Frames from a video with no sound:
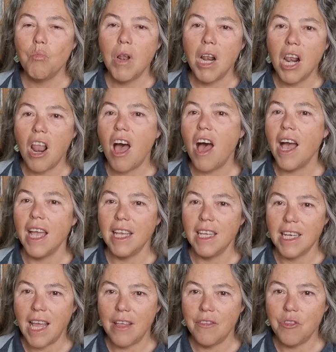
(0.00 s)

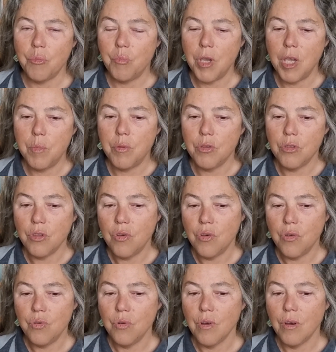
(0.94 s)
malign, and the people
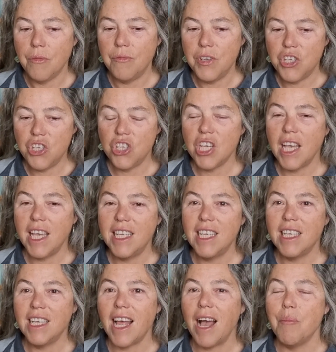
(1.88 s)
who
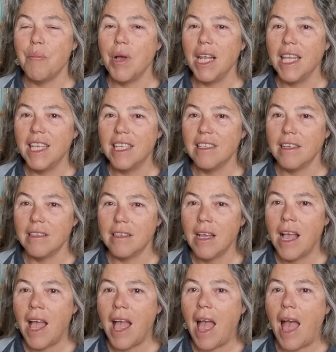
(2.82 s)
officiate it are malignant.
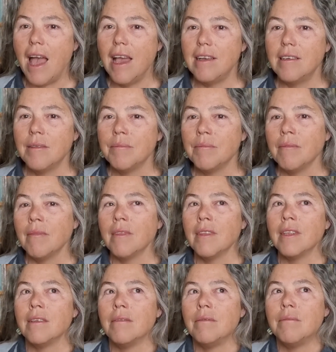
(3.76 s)
And
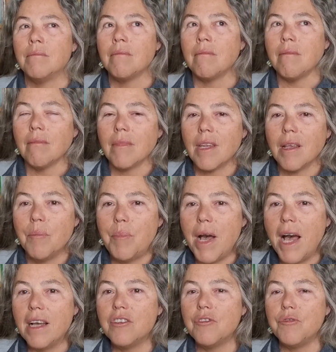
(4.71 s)

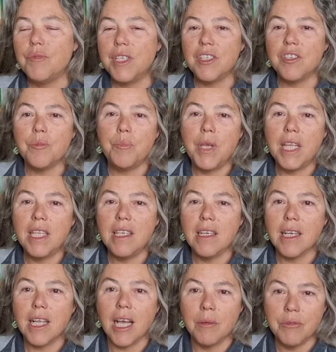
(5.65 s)
part of this
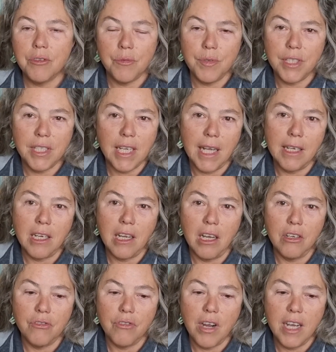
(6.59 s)
opinion comes from
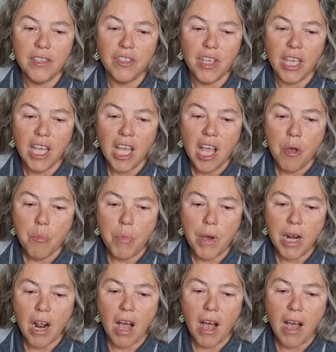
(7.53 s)
Startide Rising,
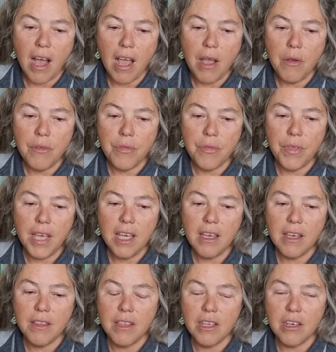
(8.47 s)
but I
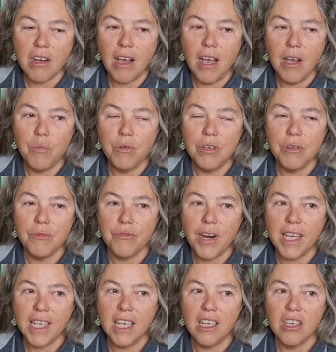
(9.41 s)
think that I would have
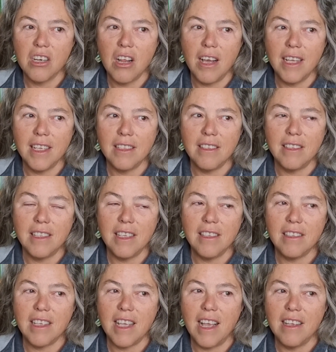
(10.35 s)
recognised
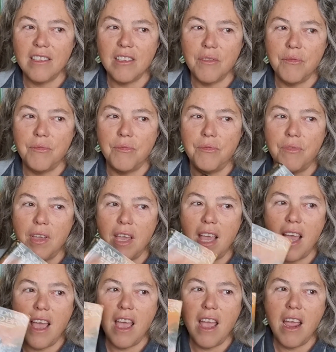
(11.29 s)
this as a
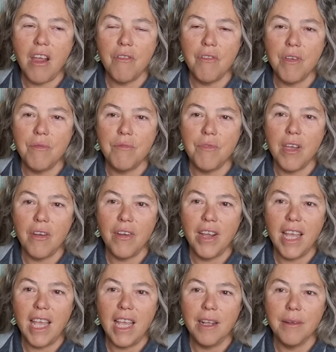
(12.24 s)
very,
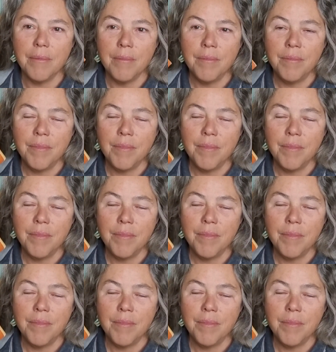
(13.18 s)
very